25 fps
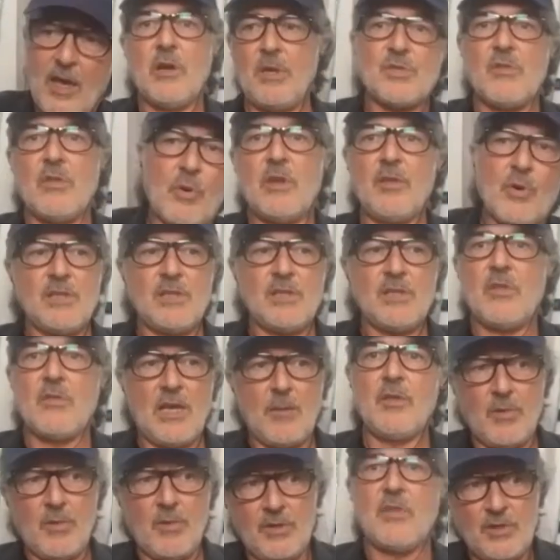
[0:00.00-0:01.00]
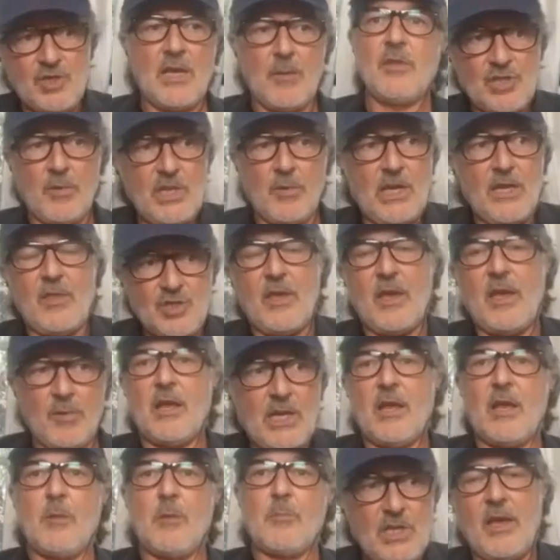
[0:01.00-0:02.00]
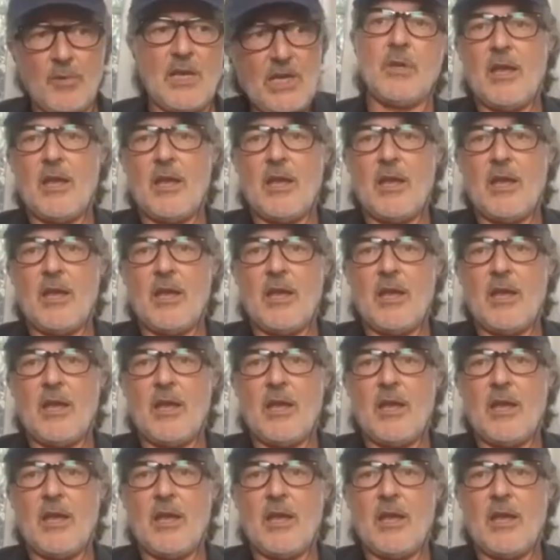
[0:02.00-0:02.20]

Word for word: had this happen and she had that happen.